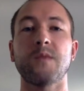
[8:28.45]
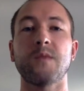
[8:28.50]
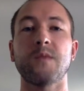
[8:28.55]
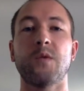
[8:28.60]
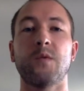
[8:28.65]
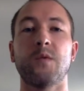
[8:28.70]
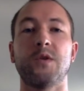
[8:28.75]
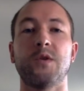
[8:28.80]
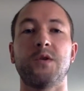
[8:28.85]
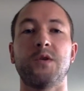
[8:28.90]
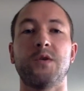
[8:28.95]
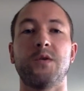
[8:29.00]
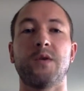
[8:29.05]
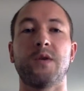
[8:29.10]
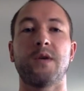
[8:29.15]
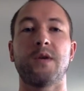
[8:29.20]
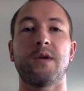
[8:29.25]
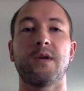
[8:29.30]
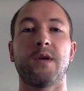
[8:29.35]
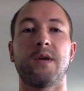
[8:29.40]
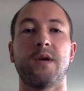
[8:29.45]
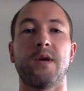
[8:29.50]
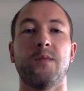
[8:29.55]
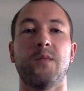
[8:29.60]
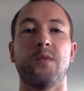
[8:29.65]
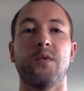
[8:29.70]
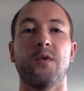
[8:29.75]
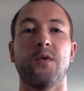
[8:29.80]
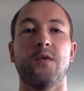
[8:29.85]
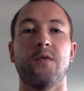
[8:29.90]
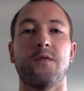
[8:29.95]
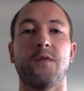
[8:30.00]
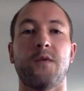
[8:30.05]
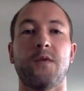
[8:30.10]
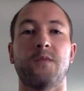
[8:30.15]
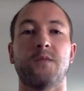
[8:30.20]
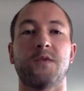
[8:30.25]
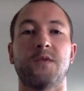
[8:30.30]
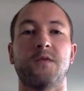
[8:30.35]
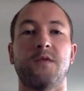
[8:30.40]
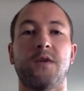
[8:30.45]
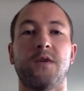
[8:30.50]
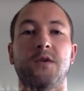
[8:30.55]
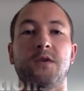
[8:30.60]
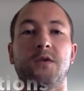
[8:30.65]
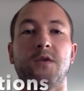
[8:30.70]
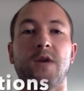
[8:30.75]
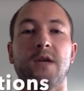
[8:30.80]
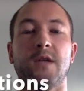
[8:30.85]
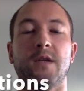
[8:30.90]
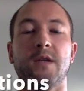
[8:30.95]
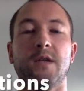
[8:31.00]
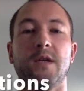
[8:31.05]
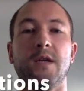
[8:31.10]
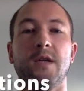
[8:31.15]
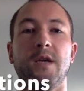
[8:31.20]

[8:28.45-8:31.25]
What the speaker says: which you can import from Svelte directly,